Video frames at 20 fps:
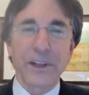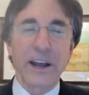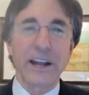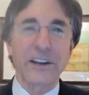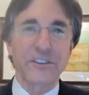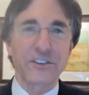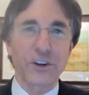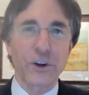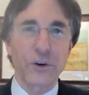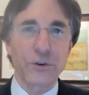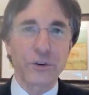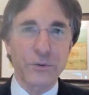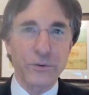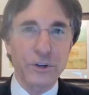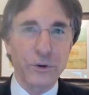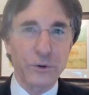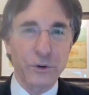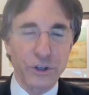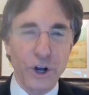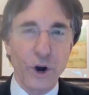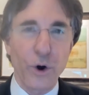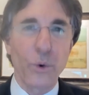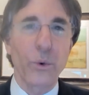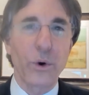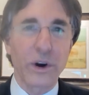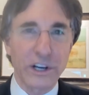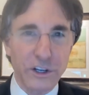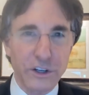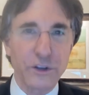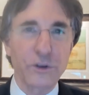And so you
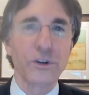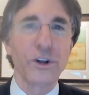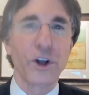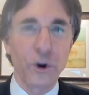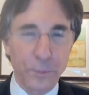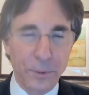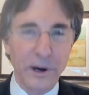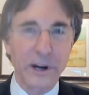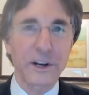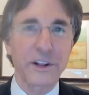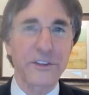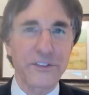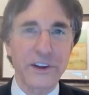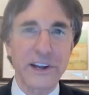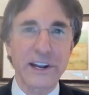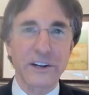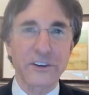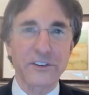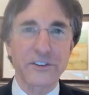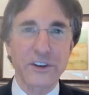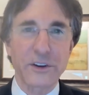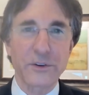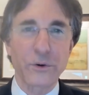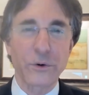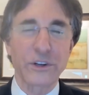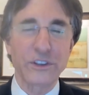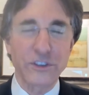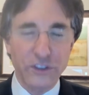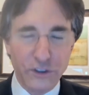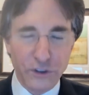don't want to do low priority things.
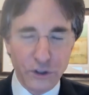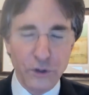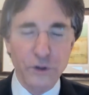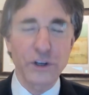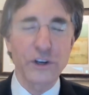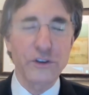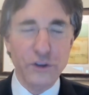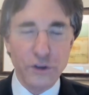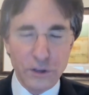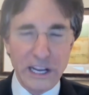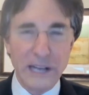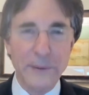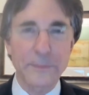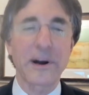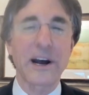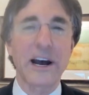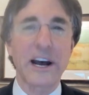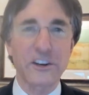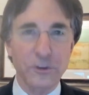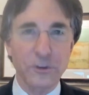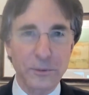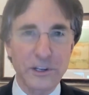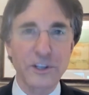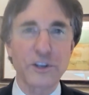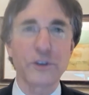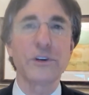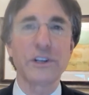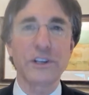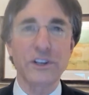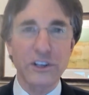As soon as you can possibly
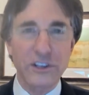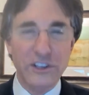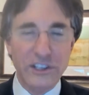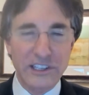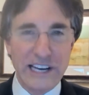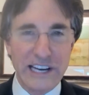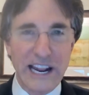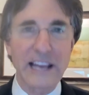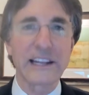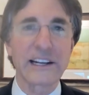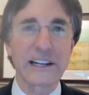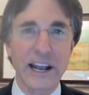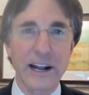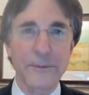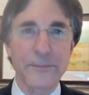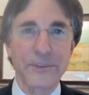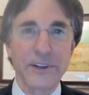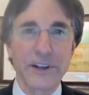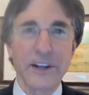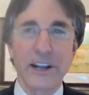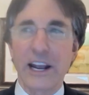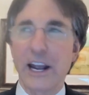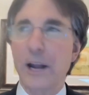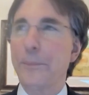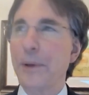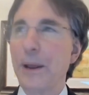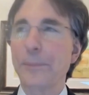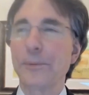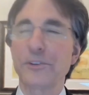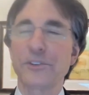do it, delegate.
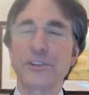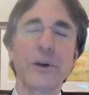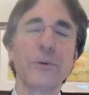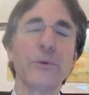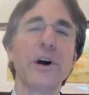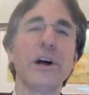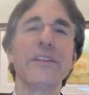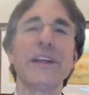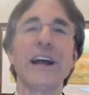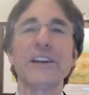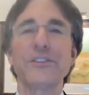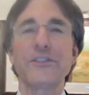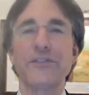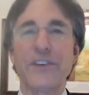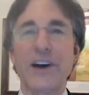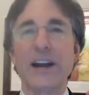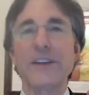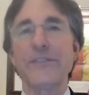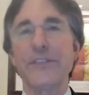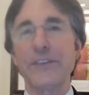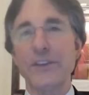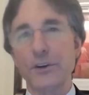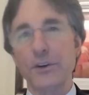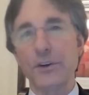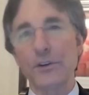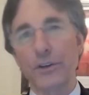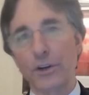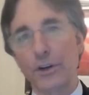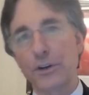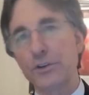And people say, well, that's fine for
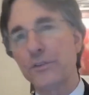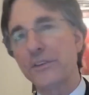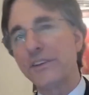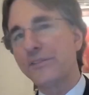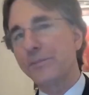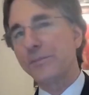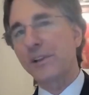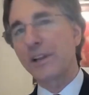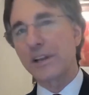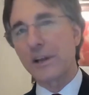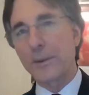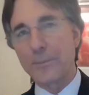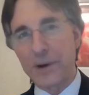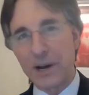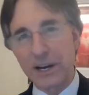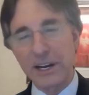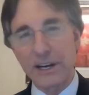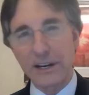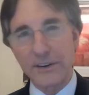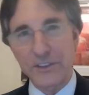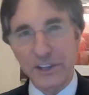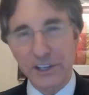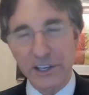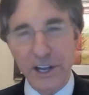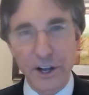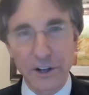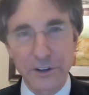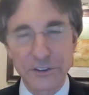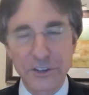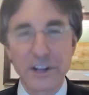you. You know, you have plenty of money and
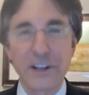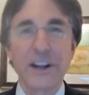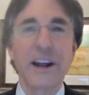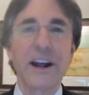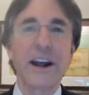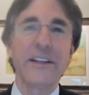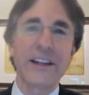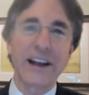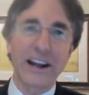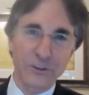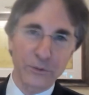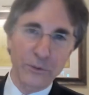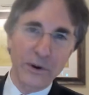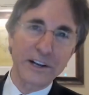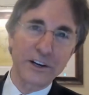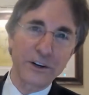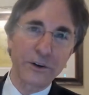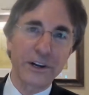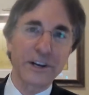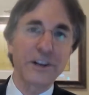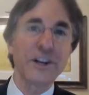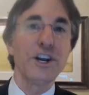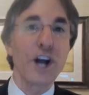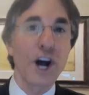everything else, and that's why you do it.